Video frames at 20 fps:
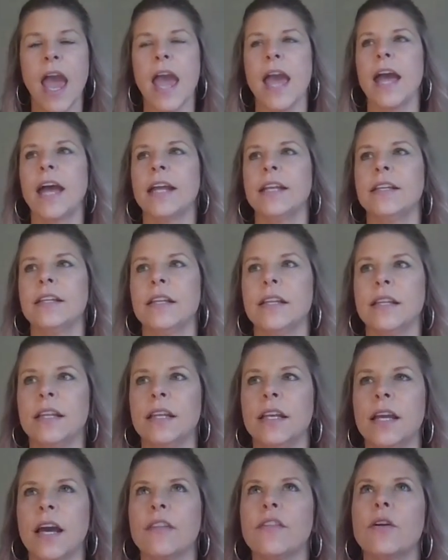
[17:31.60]
And
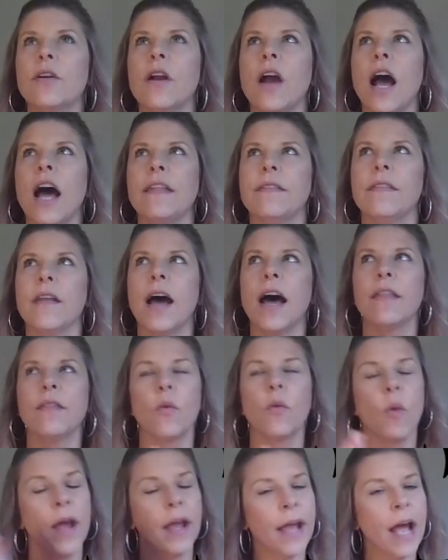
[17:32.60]
the other, on
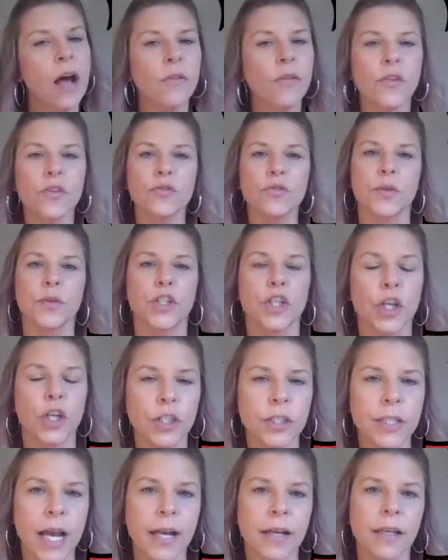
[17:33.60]
the way out, those
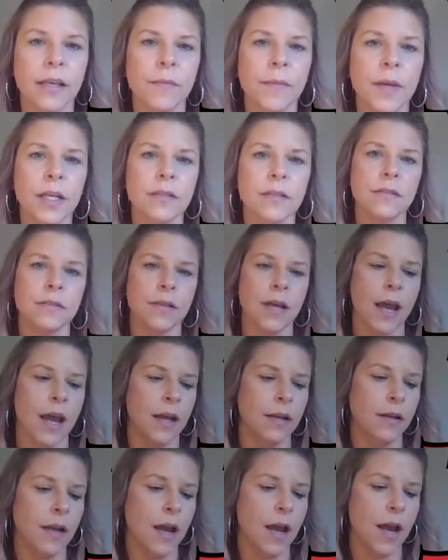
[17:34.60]
return documents,
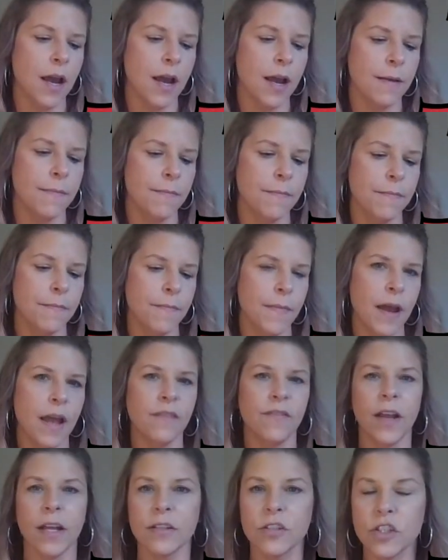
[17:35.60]
that
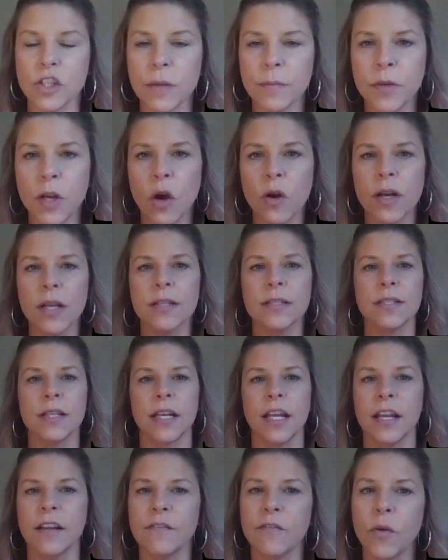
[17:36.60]
advanced ship notice
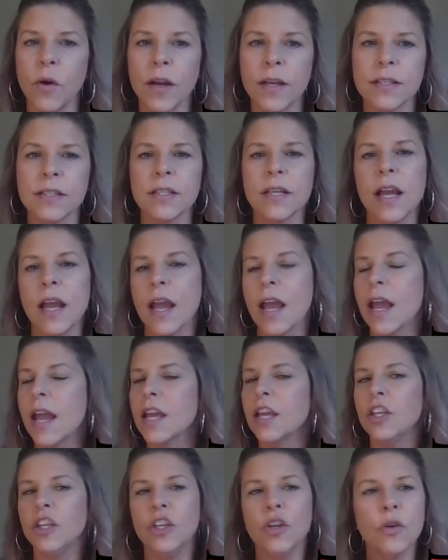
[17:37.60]
and invoice,
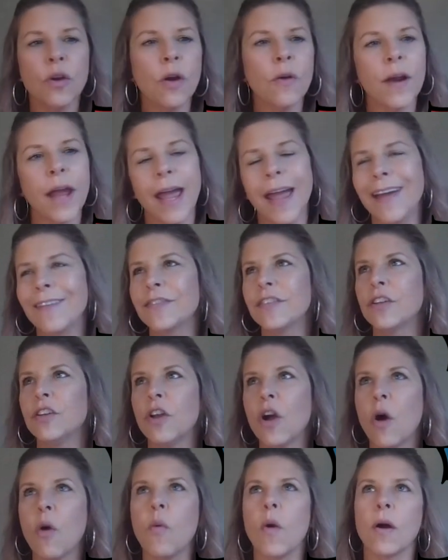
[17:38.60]
you don't have to
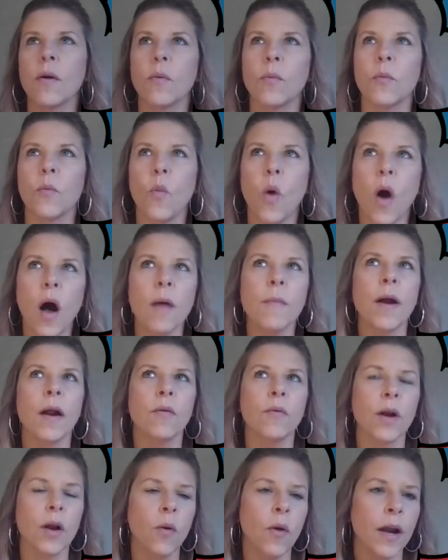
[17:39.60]
know what
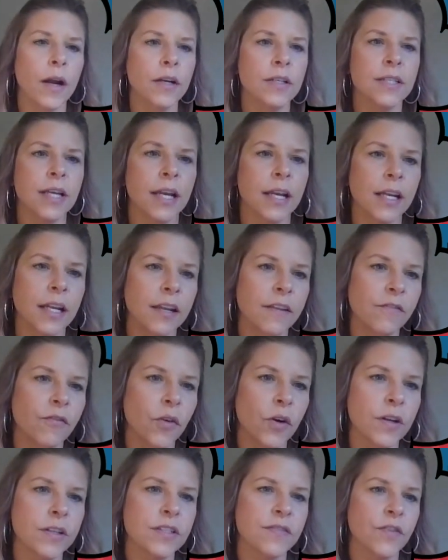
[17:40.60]
Walmart requires on an
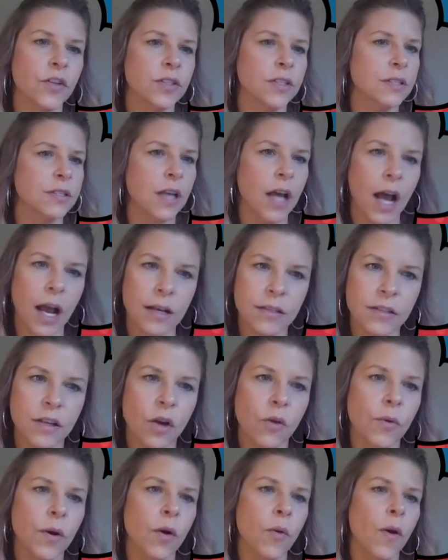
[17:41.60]
invoice versus
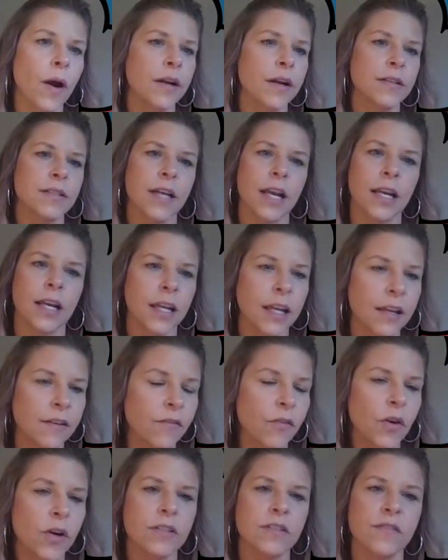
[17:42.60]
Costco requires on an
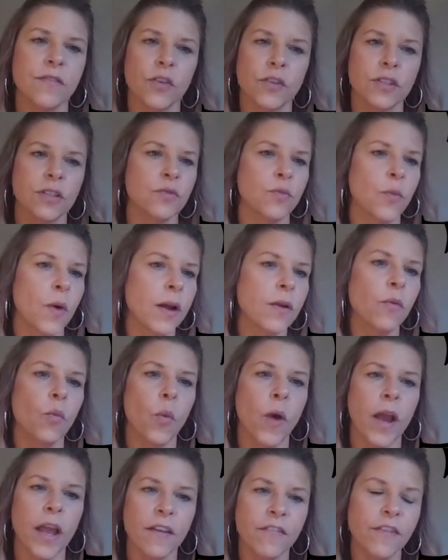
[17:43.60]
invoice versus
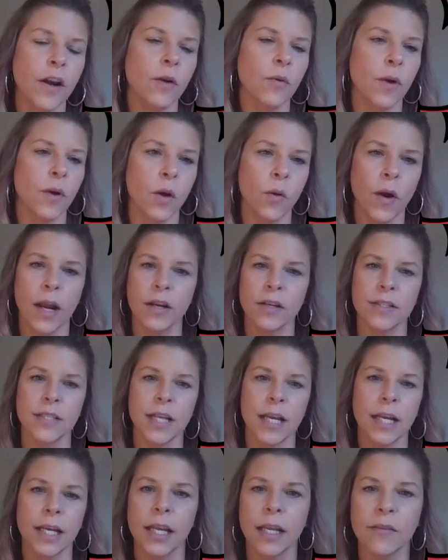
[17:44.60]
what Wayfair requires
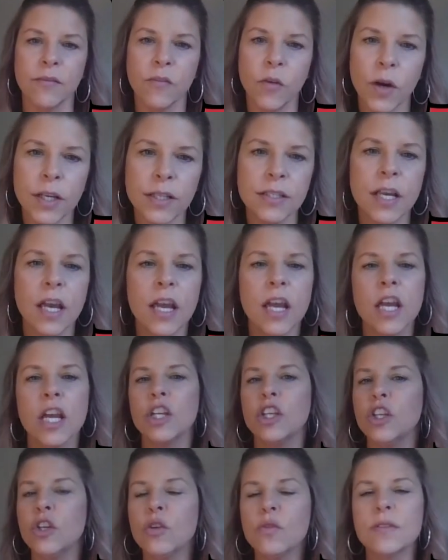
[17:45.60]
on an invoice.
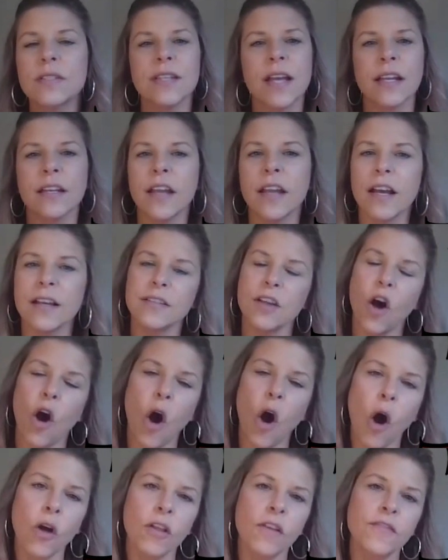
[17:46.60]
You send us
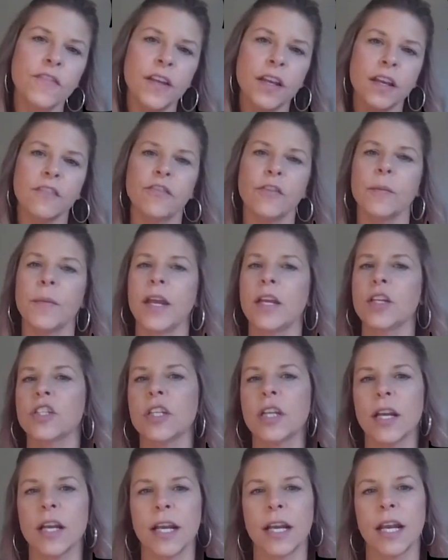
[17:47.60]
all of the
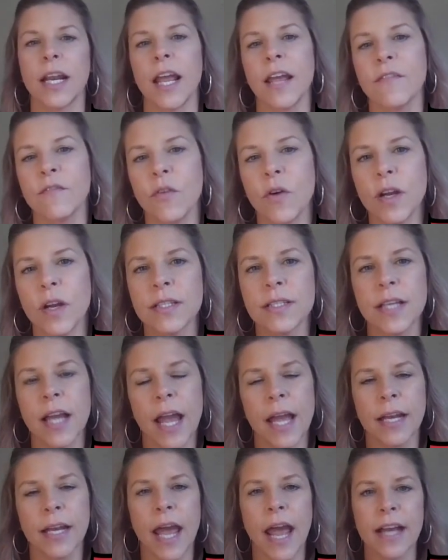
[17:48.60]
information on an invoice,
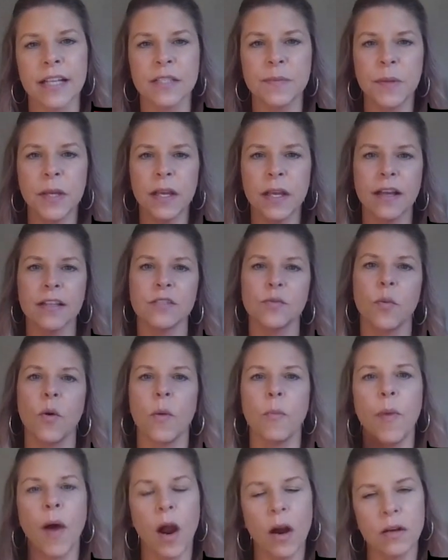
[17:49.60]
and SPS
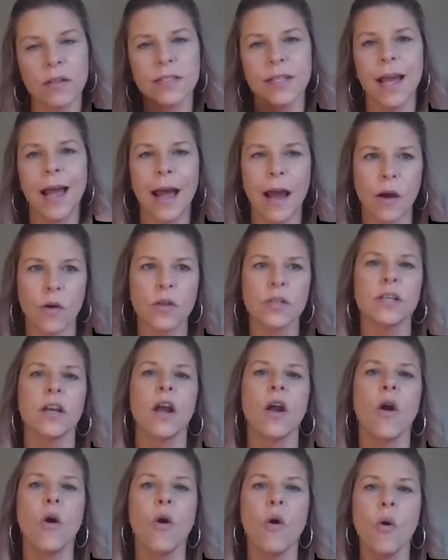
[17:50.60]
will parse out
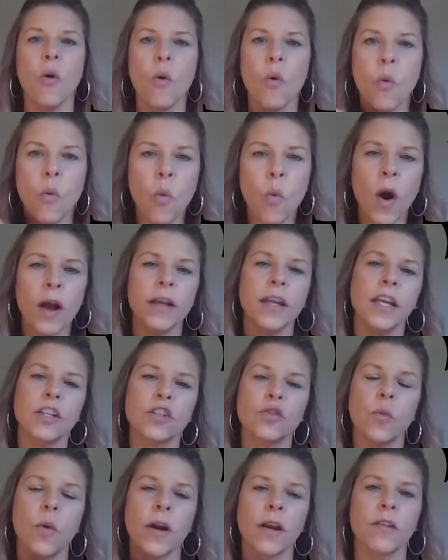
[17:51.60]
what
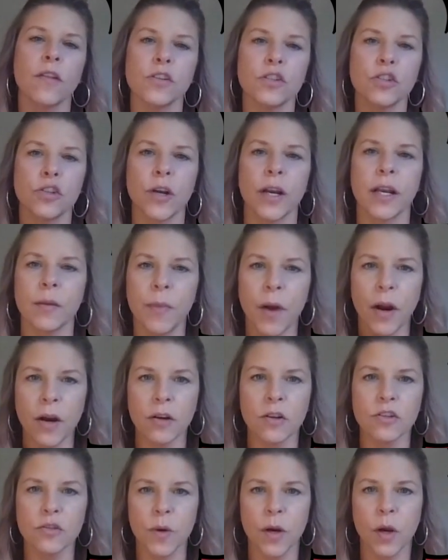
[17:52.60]
each one of those trading
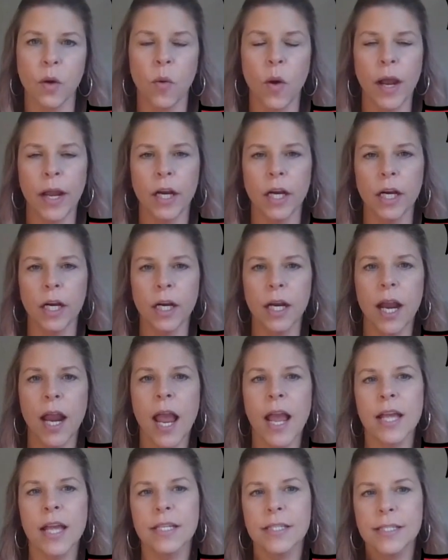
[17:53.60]
partners require,
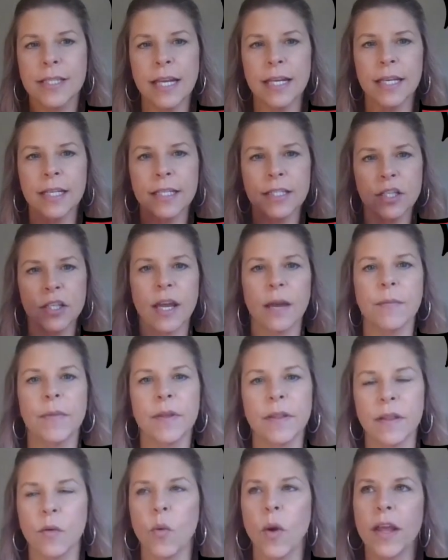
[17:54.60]
send it to
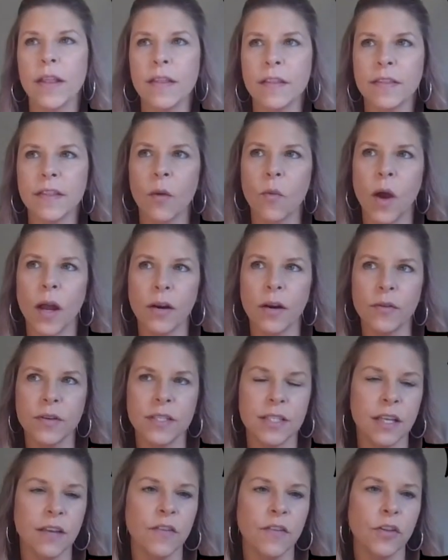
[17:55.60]
them in the way that they want to
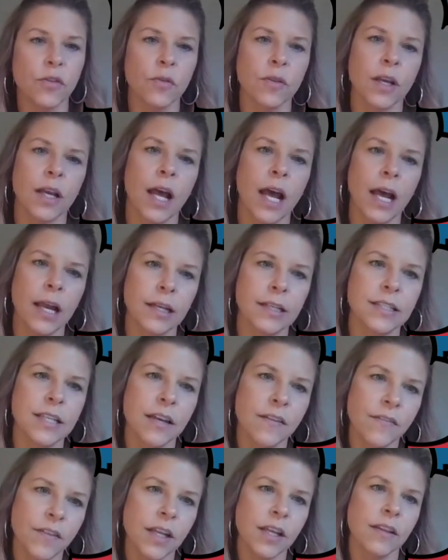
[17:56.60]
receive it through the
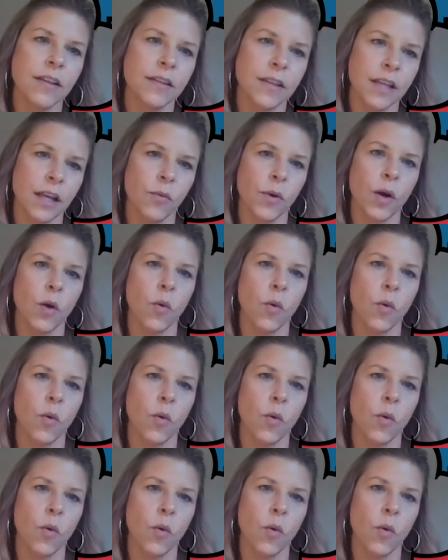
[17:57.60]
connectivity that they